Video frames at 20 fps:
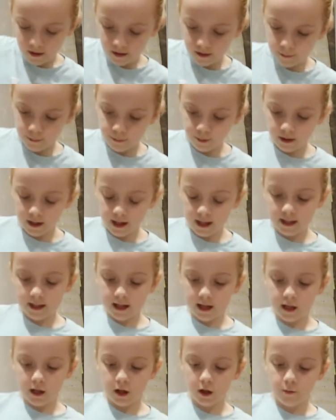
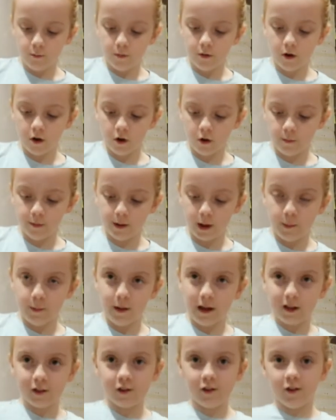Please can you put up a
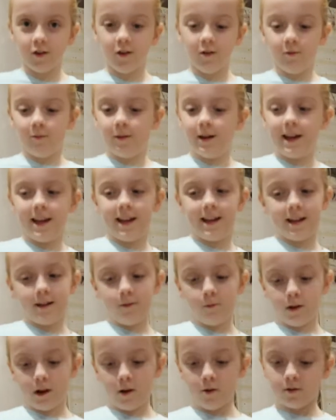picture of me
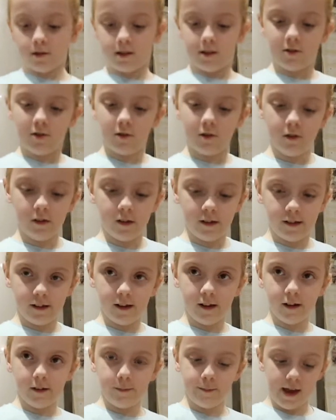when I was little
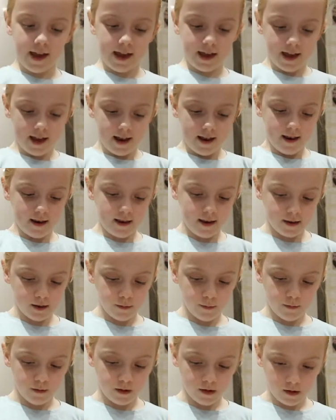baking
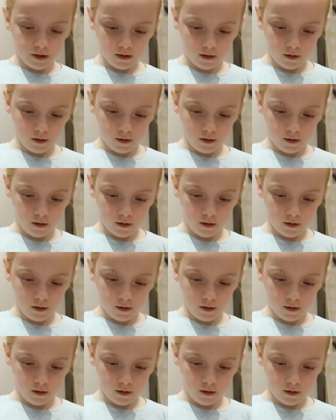some stuff.